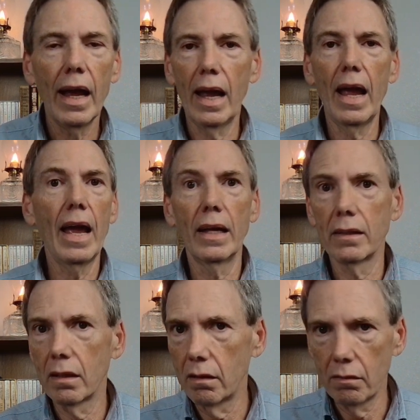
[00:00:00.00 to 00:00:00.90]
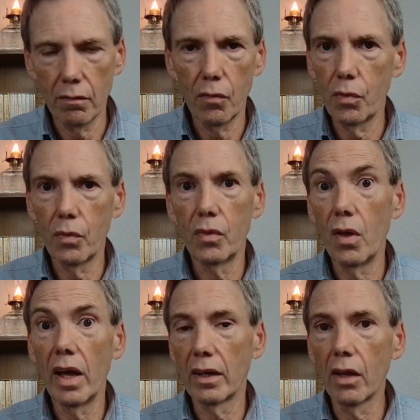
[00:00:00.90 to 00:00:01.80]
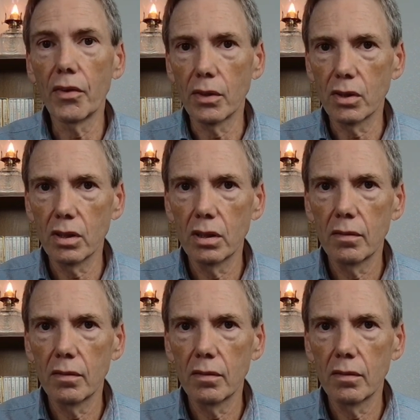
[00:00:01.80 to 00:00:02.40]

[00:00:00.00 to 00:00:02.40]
and others.